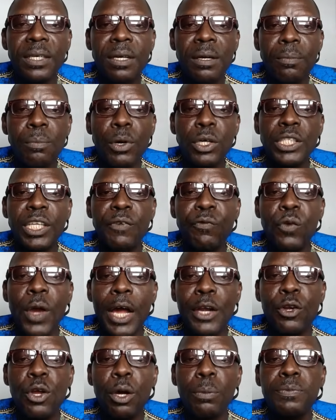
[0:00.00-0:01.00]
But if you
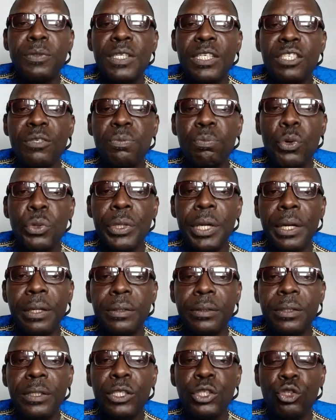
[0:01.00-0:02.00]
adopt this model,
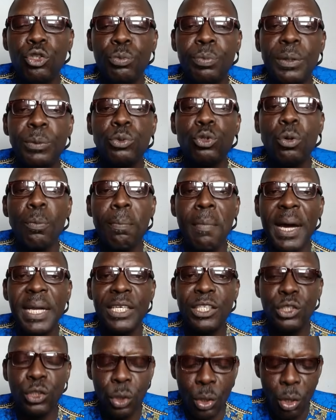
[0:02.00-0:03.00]
you'll be able to
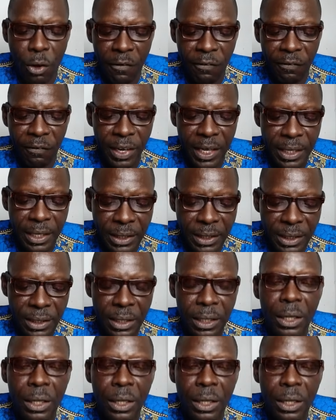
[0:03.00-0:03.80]
manage your conflict